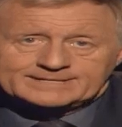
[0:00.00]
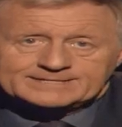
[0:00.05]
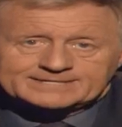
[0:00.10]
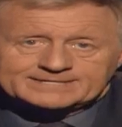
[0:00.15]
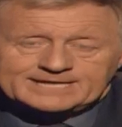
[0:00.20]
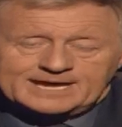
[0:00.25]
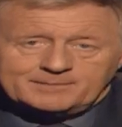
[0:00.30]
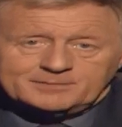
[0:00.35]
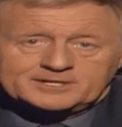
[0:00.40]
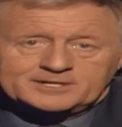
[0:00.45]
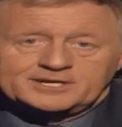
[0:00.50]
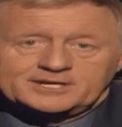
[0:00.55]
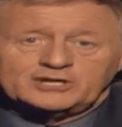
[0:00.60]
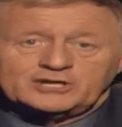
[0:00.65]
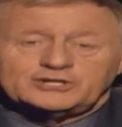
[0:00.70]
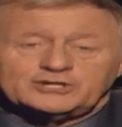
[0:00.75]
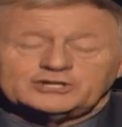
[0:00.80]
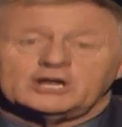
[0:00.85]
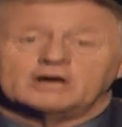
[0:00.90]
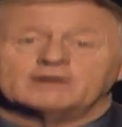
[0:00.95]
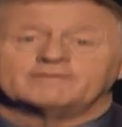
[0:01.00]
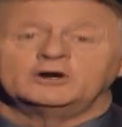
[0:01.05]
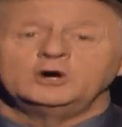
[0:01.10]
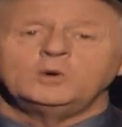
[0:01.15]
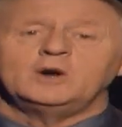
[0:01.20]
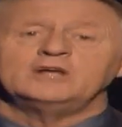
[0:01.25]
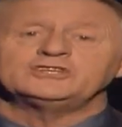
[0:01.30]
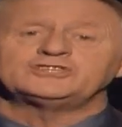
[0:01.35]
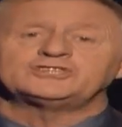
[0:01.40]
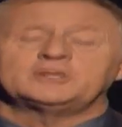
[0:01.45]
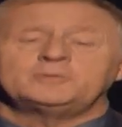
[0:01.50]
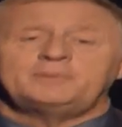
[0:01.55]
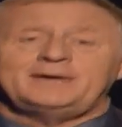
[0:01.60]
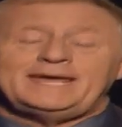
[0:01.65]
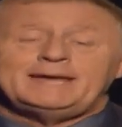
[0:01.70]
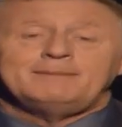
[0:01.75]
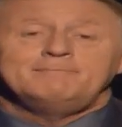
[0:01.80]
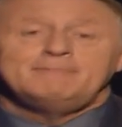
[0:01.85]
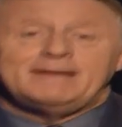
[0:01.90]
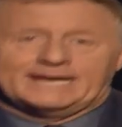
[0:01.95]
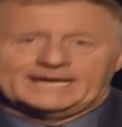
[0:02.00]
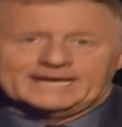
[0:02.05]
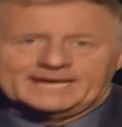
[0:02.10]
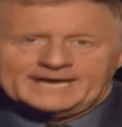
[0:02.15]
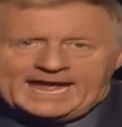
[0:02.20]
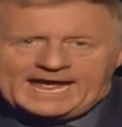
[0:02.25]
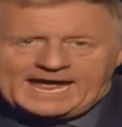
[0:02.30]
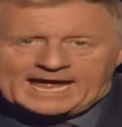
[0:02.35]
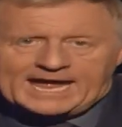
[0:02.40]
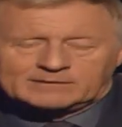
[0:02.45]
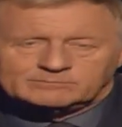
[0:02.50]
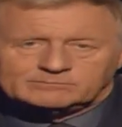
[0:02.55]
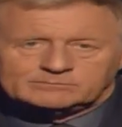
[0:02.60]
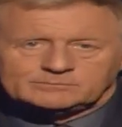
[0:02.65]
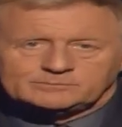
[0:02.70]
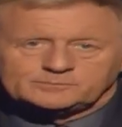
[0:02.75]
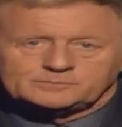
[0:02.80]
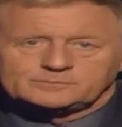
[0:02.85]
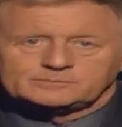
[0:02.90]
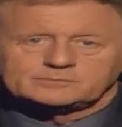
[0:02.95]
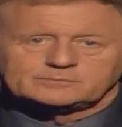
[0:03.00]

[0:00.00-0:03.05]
Entertainment edition of Who Wants to Be a Millionaire?